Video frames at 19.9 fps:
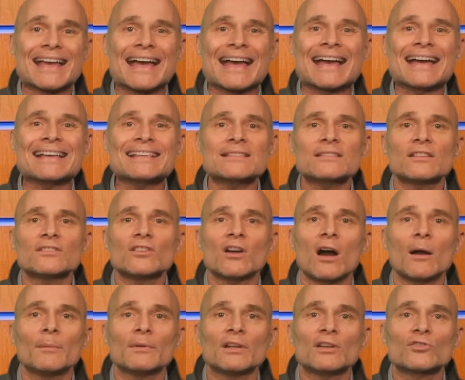as the
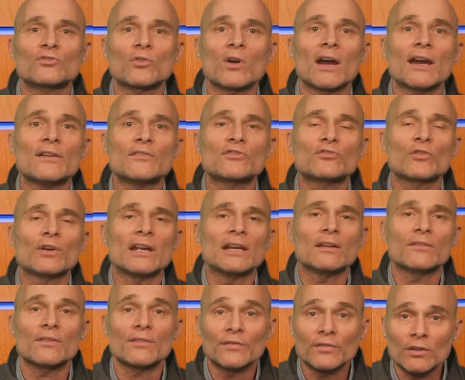dominant drivetrain
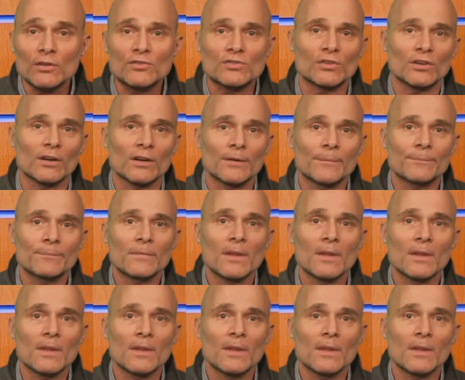of the future,